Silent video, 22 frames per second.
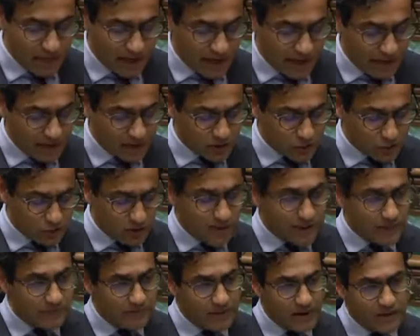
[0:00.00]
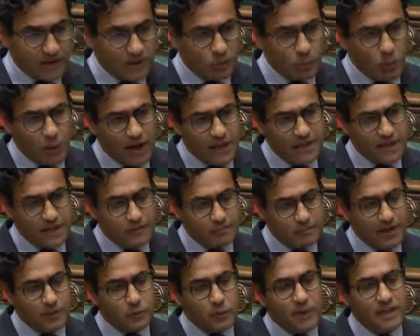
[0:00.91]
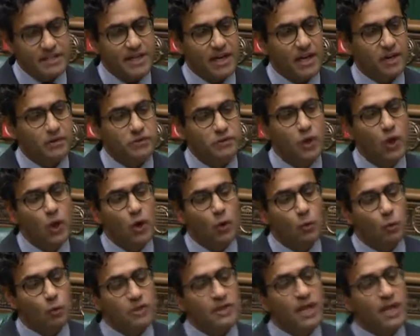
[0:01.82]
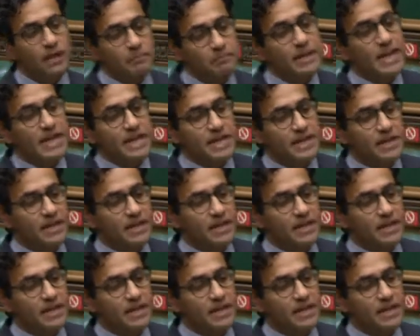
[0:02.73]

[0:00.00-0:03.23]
and Rainham and the wider Medway towns would like me,